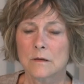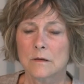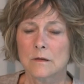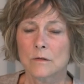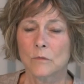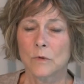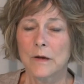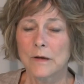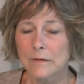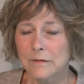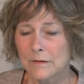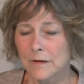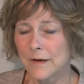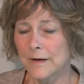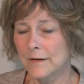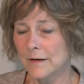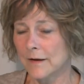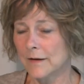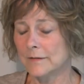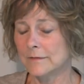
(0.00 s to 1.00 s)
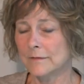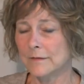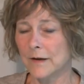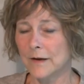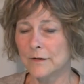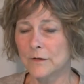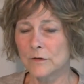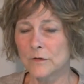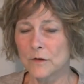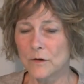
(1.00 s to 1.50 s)
Well, I, I, I
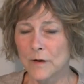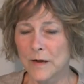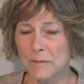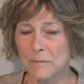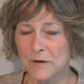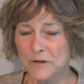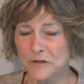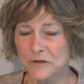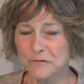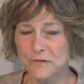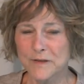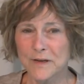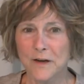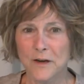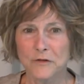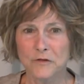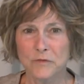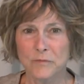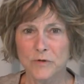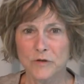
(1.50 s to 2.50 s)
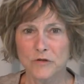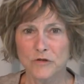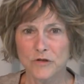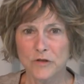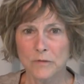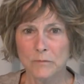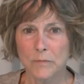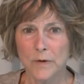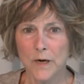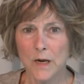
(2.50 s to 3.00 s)
don't know how much of a
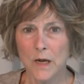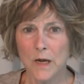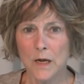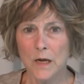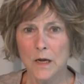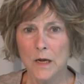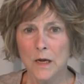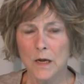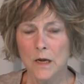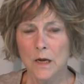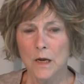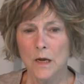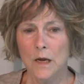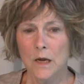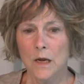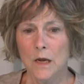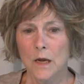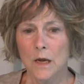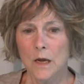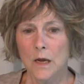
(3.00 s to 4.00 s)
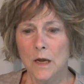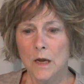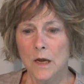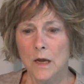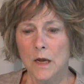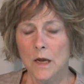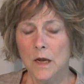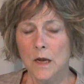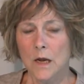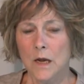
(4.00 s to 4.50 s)
contribution, but I
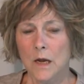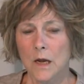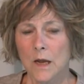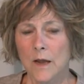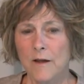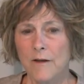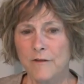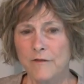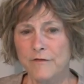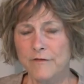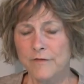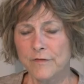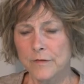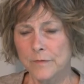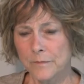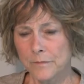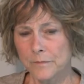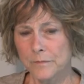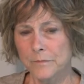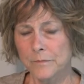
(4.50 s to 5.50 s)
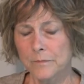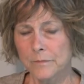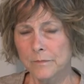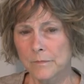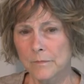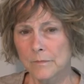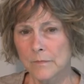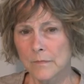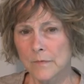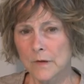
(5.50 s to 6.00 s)
have.
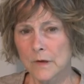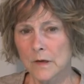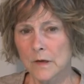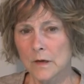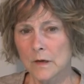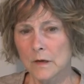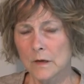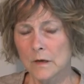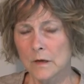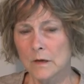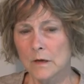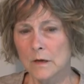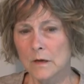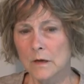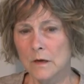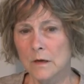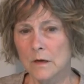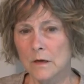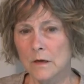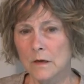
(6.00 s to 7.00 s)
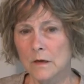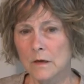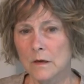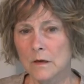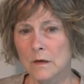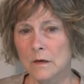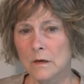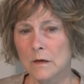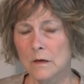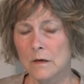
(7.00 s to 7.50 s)
Uh,
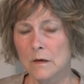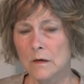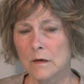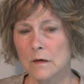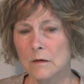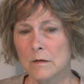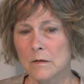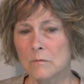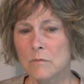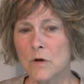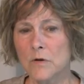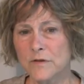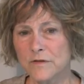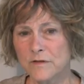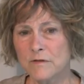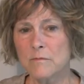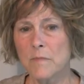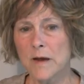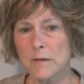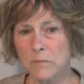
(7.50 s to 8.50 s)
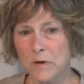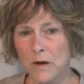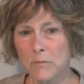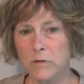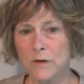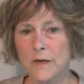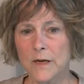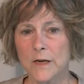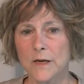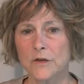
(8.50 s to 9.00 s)
most of my
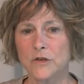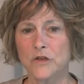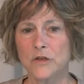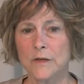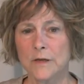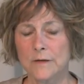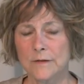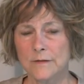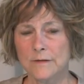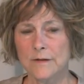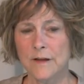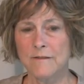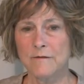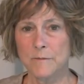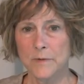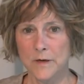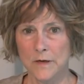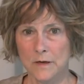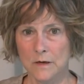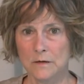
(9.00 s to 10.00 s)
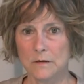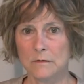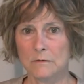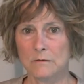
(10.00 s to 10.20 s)
publications have been